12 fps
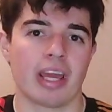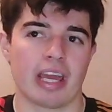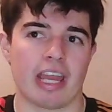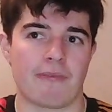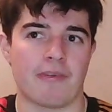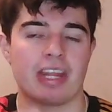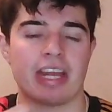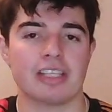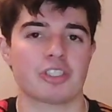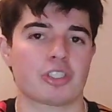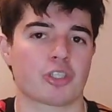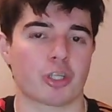If it
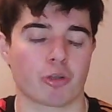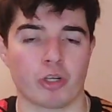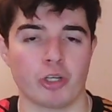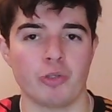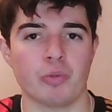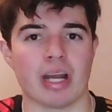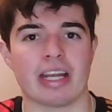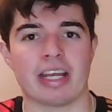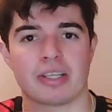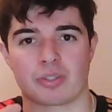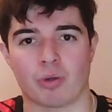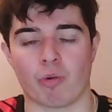is true and
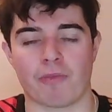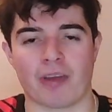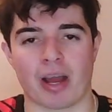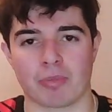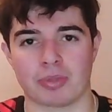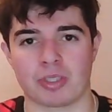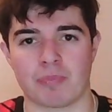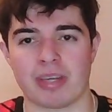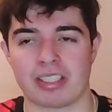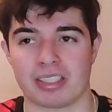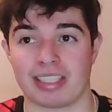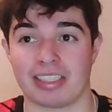it's all found to be
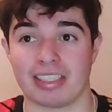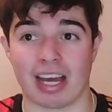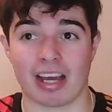City